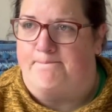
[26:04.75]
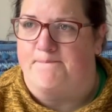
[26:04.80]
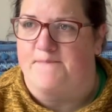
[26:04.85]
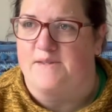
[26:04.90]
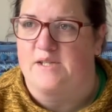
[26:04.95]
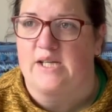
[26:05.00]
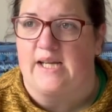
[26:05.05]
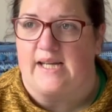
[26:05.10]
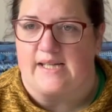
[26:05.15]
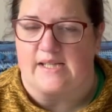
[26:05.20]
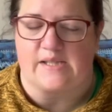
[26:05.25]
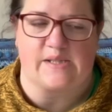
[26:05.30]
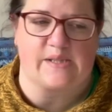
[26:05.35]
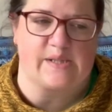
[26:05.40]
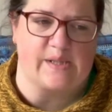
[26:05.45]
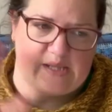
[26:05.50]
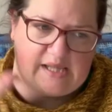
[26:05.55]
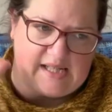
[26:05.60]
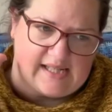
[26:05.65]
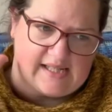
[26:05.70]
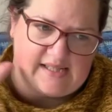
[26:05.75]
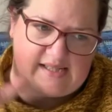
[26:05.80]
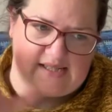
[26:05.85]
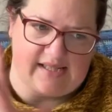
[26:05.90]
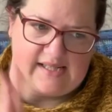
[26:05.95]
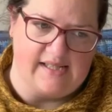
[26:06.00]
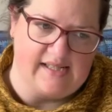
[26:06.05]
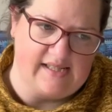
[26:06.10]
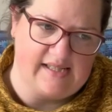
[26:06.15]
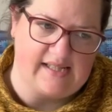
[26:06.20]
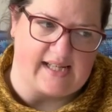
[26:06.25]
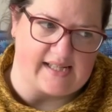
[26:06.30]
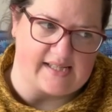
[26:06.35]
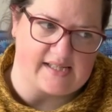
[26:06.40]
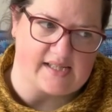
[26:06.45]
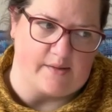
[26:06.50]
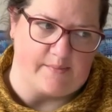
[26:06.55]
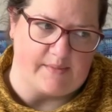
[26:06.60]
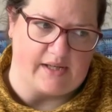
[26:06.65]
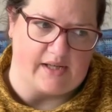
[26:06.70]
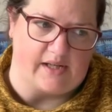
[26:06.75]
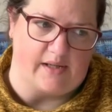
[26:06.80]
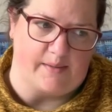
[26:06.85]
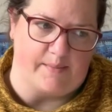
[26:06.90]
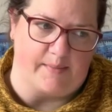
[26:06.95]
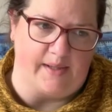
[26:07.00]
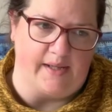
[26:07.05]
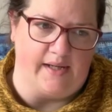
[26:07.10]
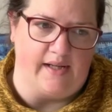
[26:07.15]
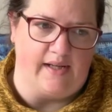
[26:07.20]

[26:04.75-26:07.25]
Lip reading: So yes, so that's coming up.